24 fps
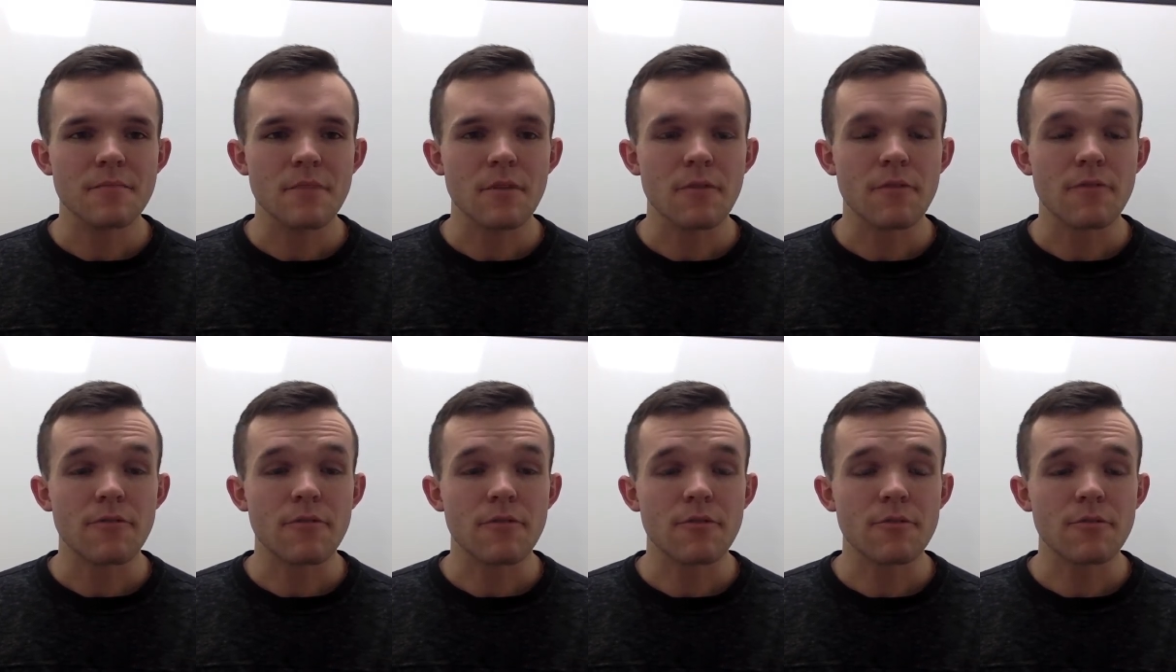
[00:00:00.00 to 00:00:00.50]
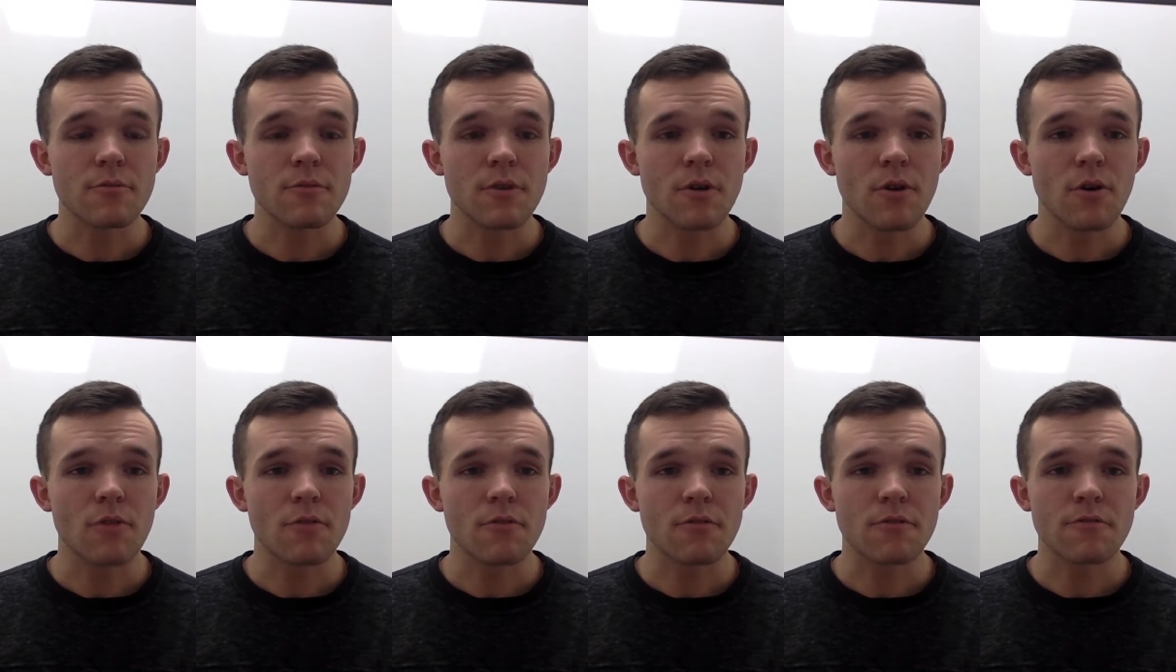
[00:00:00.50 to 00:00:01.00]
First we'll go
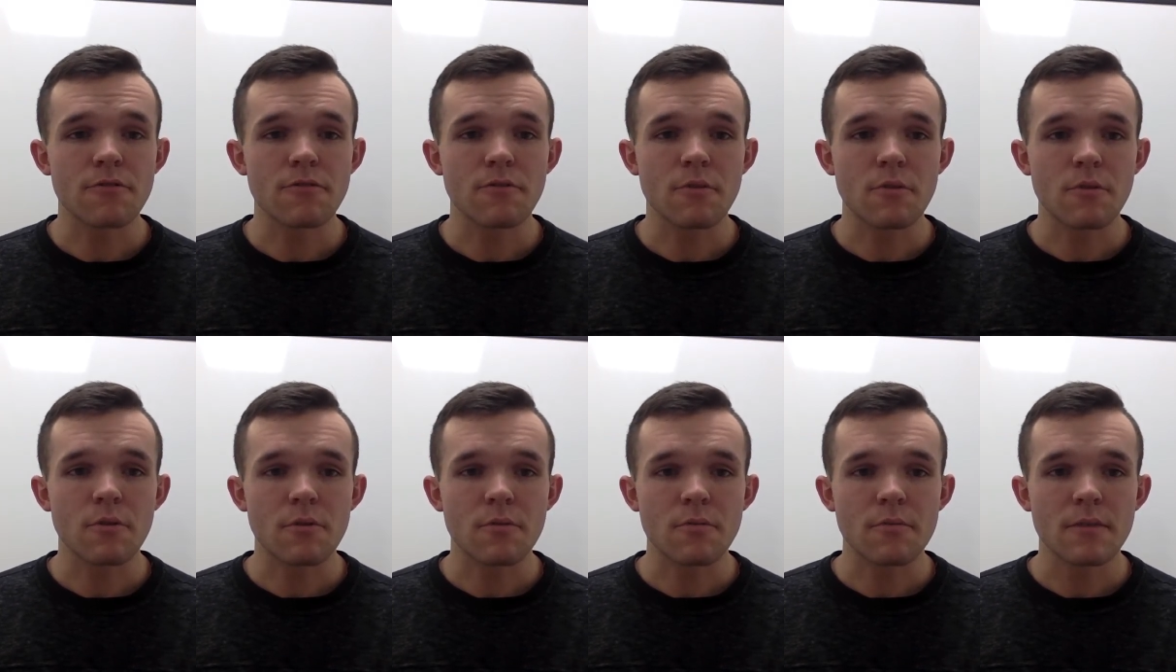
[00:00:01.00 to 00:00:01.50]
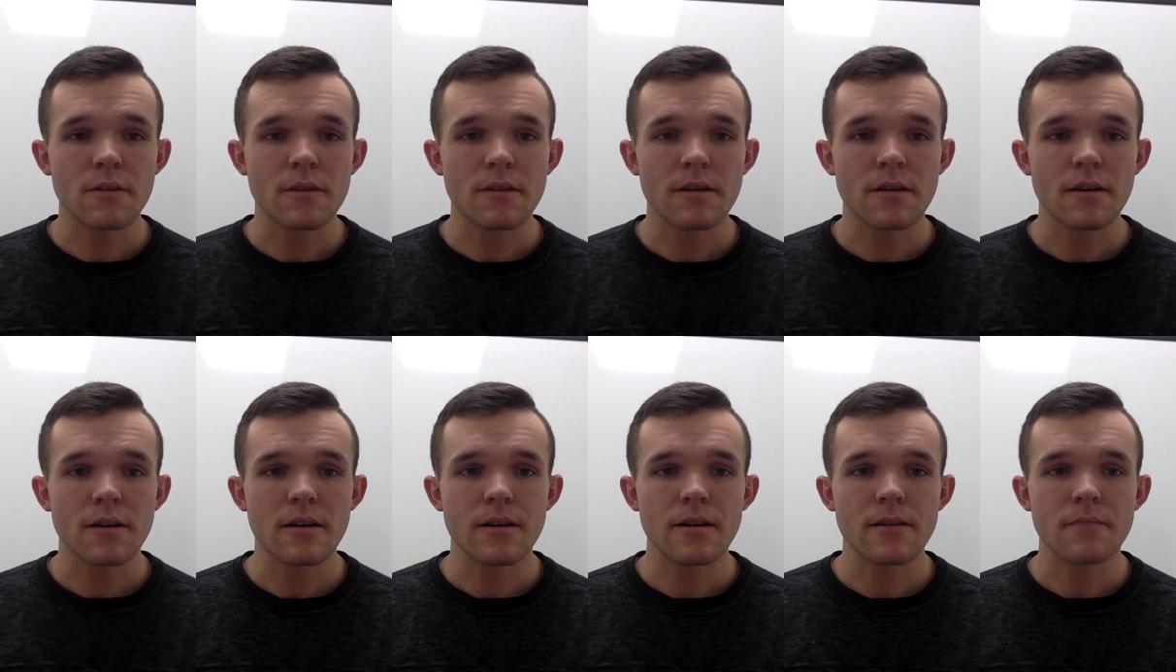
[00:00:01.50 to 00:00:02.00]
over form.
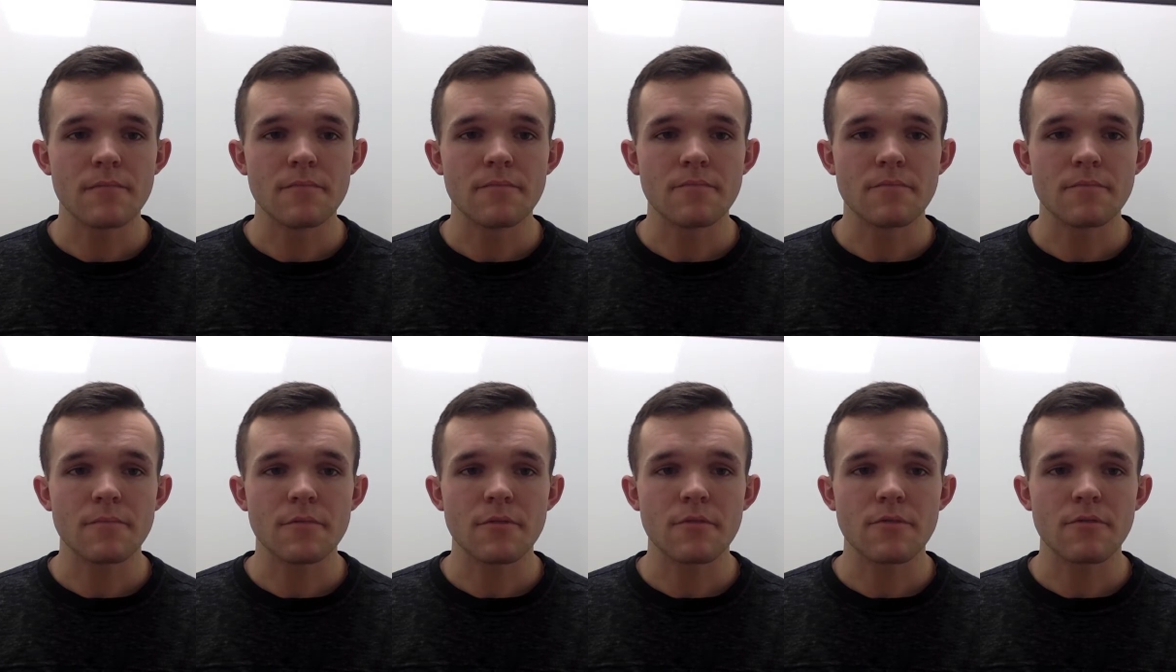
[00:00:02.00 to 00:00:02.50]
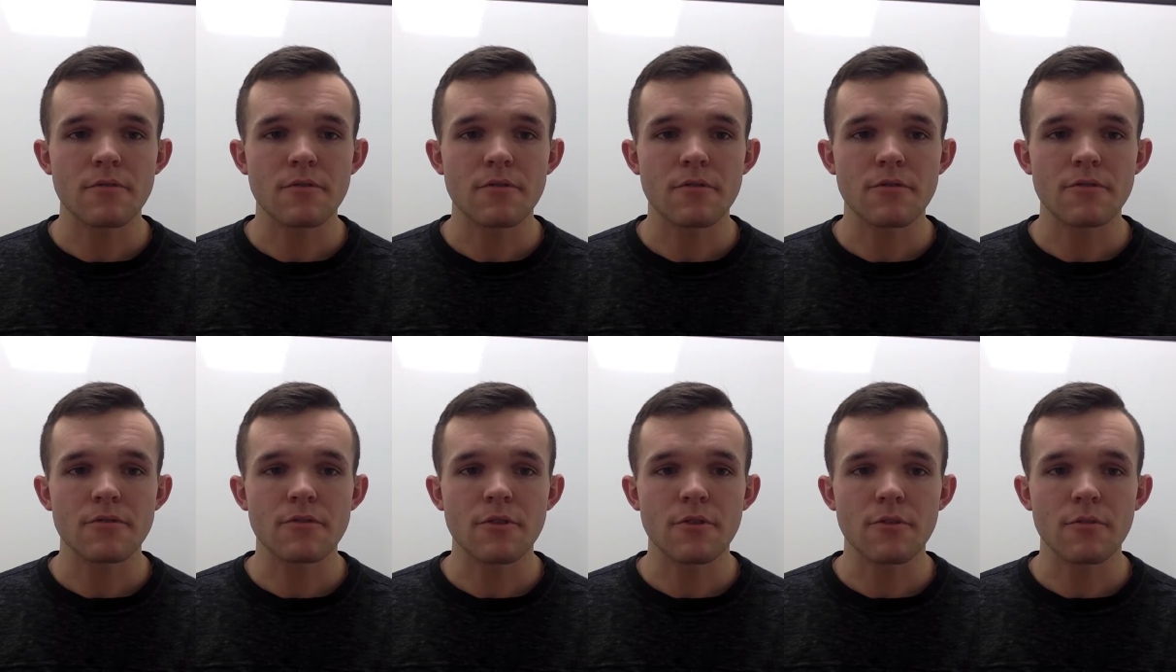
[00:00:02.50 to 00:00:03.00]
The
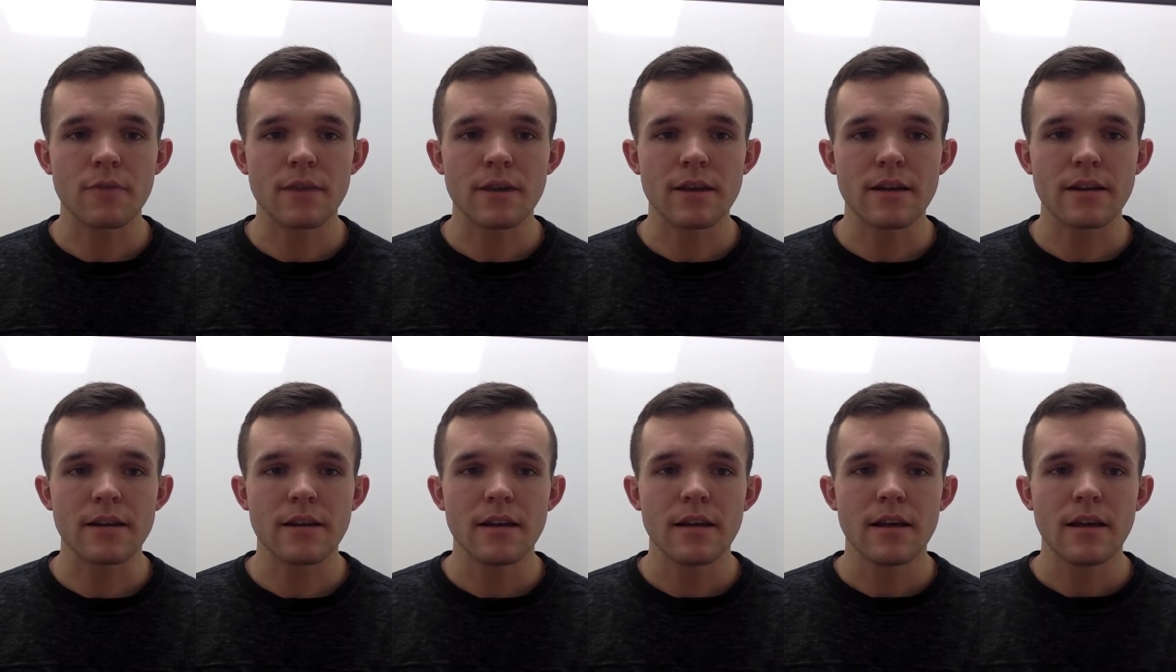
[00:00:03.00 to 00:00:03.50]
first domain,